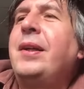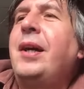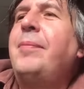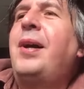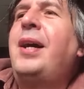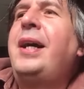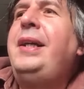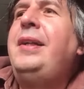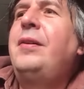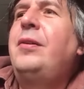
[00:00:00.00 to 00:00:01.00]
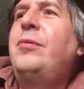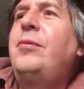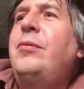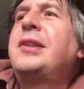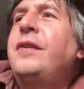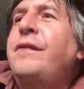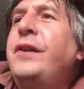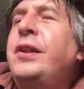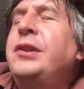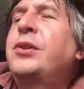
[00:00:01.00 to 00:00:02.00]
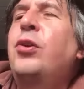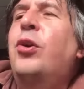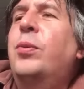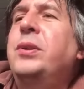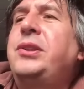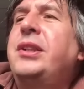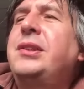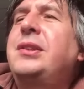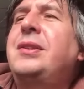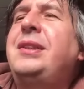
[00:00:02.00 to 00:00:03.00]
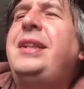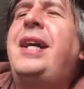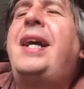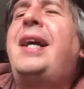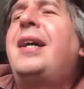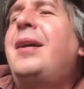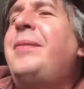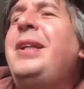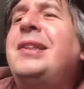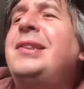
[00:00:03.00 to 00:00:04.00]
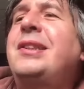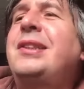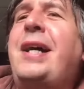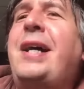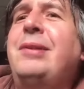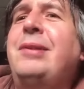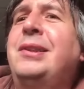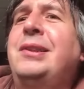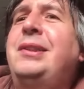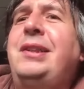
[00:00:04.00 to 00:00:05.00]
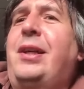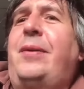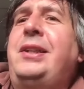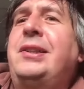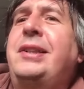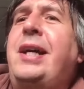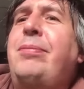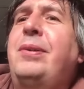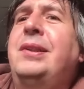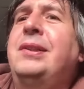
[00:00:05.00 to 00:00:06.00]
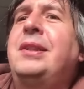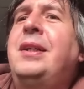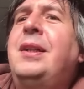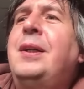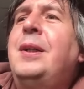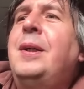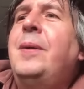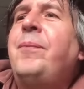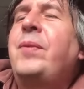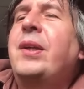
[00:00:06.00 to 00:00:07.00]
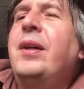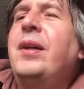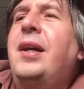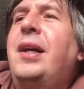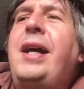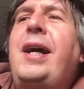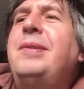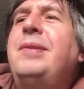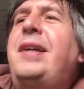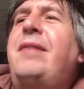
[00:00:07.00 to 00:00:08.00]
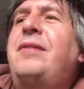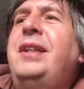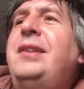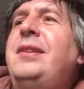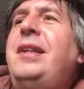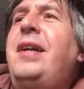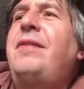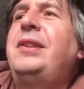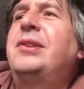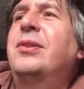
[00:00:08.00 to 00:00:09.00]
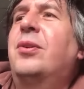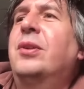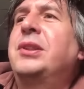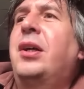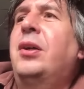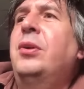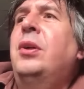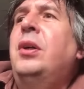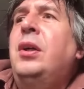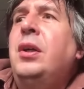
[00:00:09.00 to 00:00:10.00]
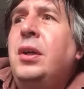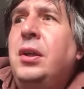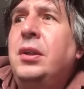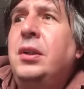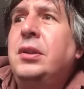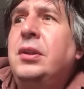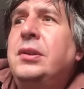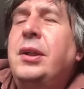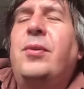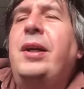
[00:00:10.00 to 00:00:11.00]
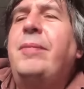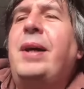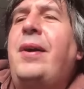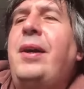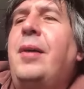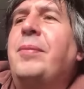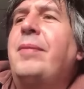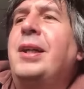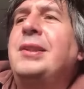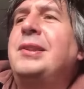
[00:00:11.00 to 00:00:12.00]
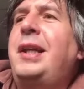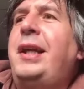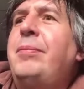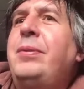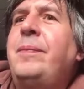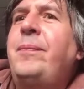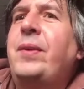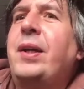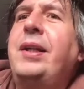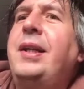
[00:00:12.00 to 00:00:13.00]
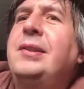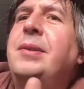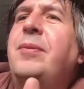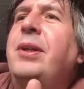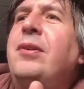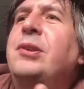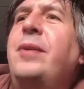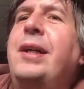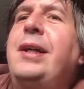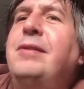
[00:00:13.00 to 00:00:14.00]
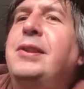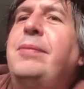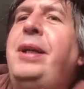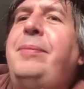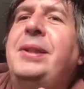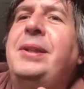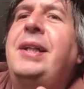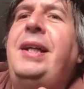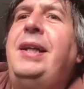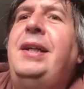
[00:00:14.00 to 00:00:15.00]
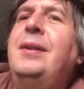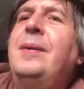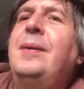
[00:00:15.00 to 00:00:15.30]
And my reaction, the first call, was just, yeah, I mean, this just happens. It just happens. It happens every tour or so. Don't worry about it. I'm going back to sleep. And then someone else rang, and it was the BBC